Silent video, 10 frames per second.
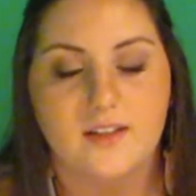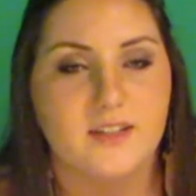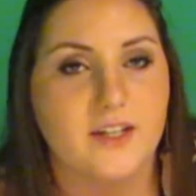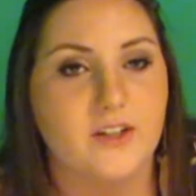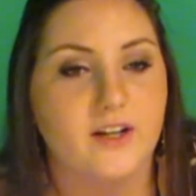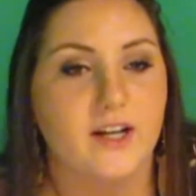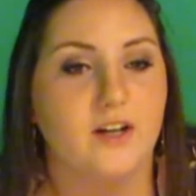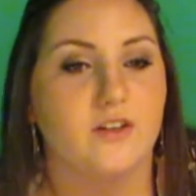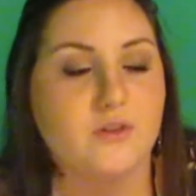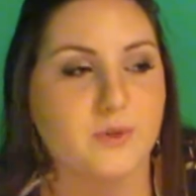take your
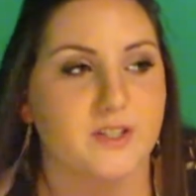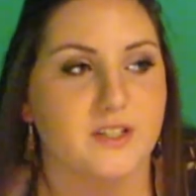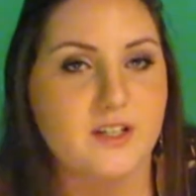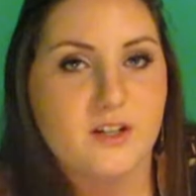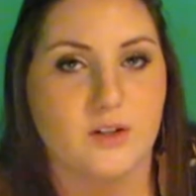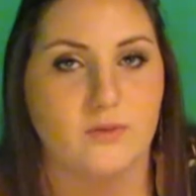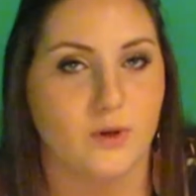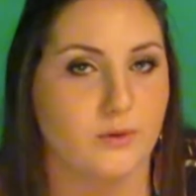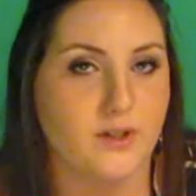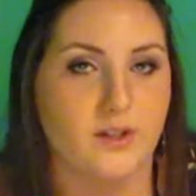hair and twist it or
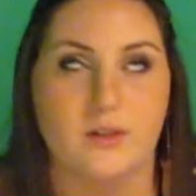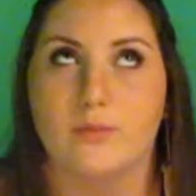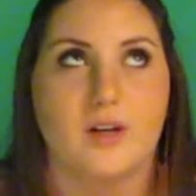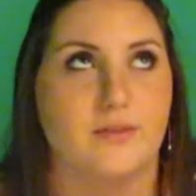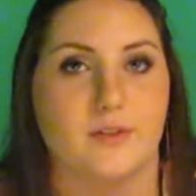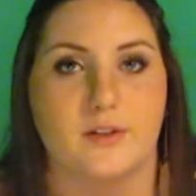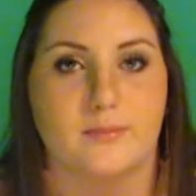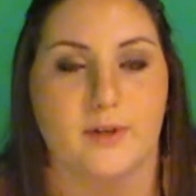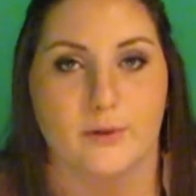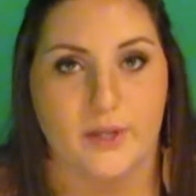roll it or whatever
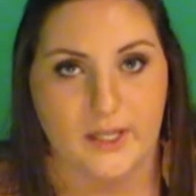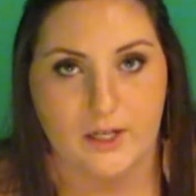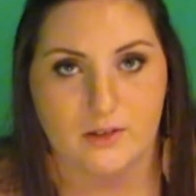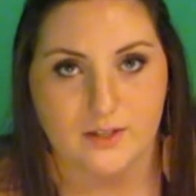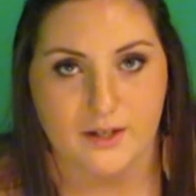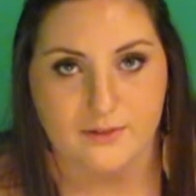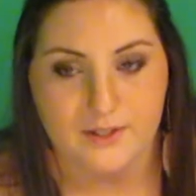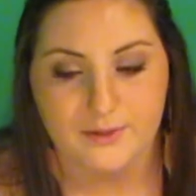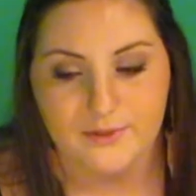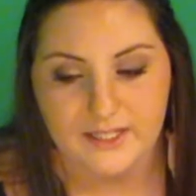no heat hairstyle
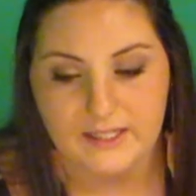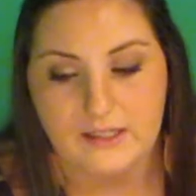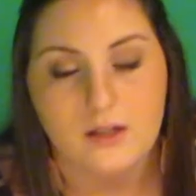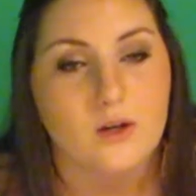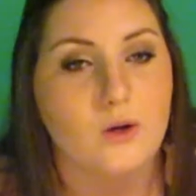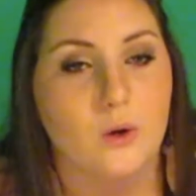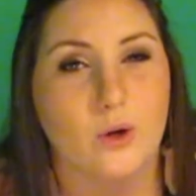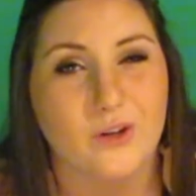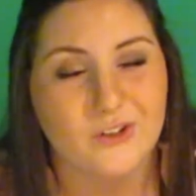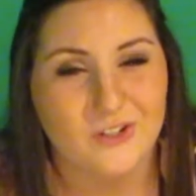that you see, or
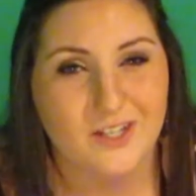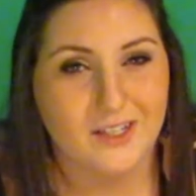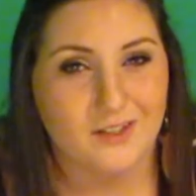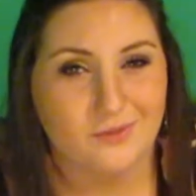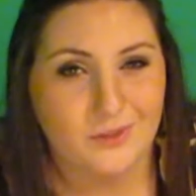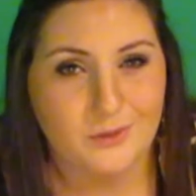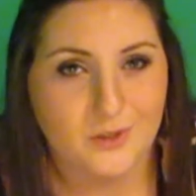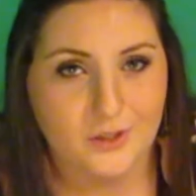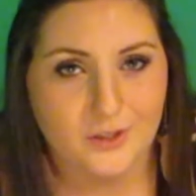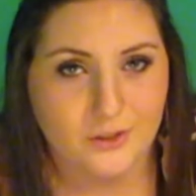you can just take a
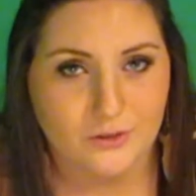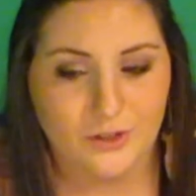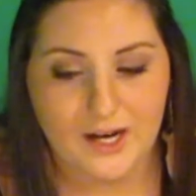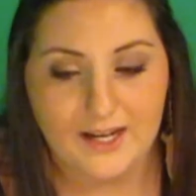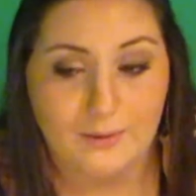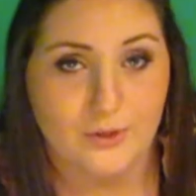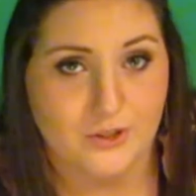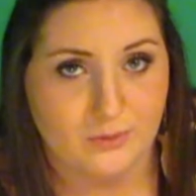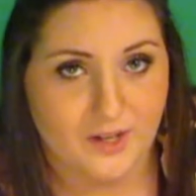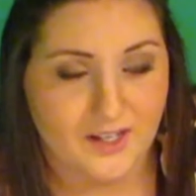diffuser and just dry it, which
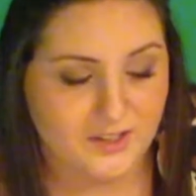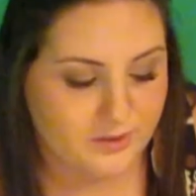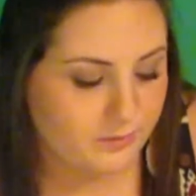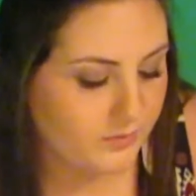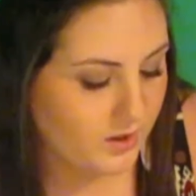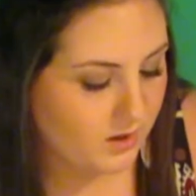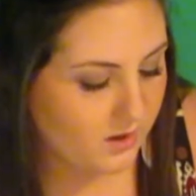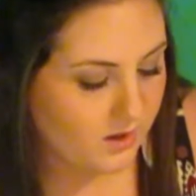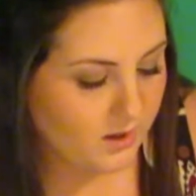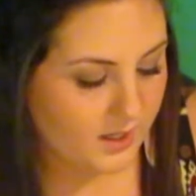is what I do.
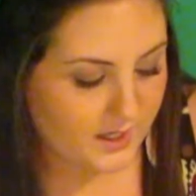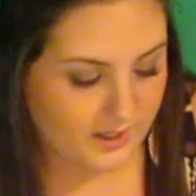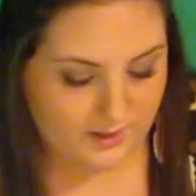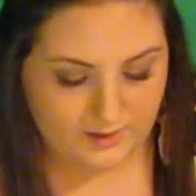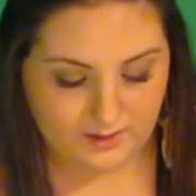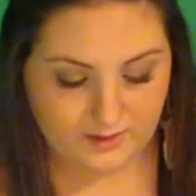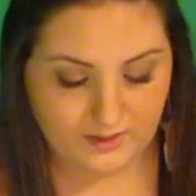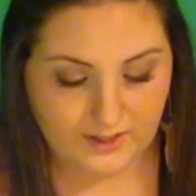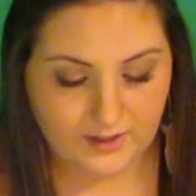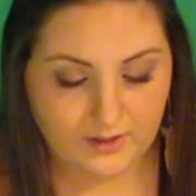And
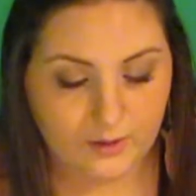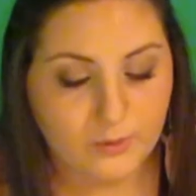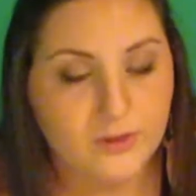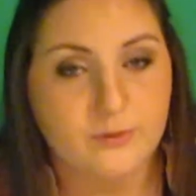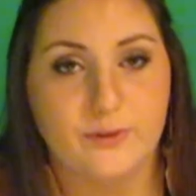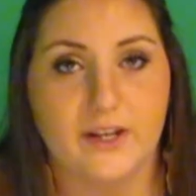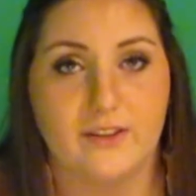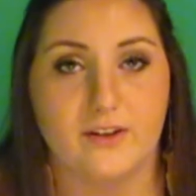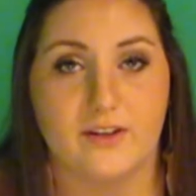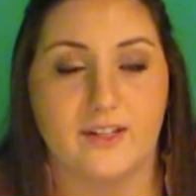they go wonderful
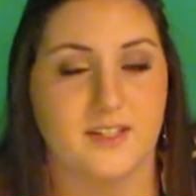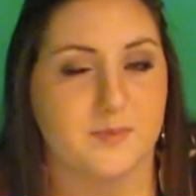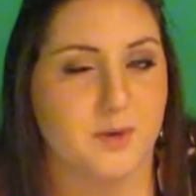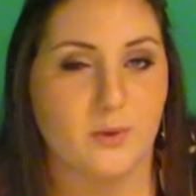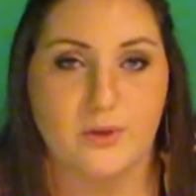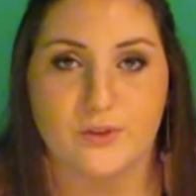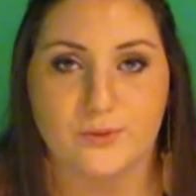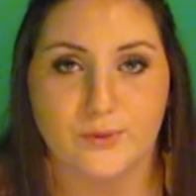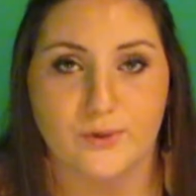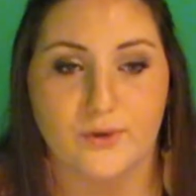together and they smell
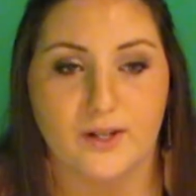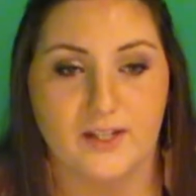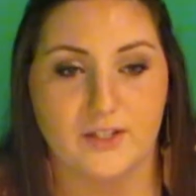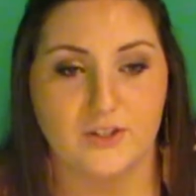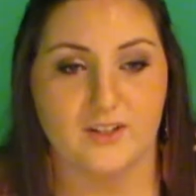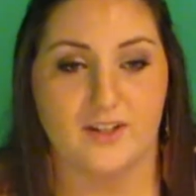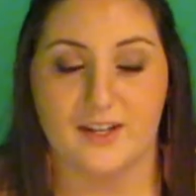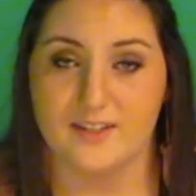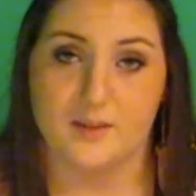wonderful, and it's just a nice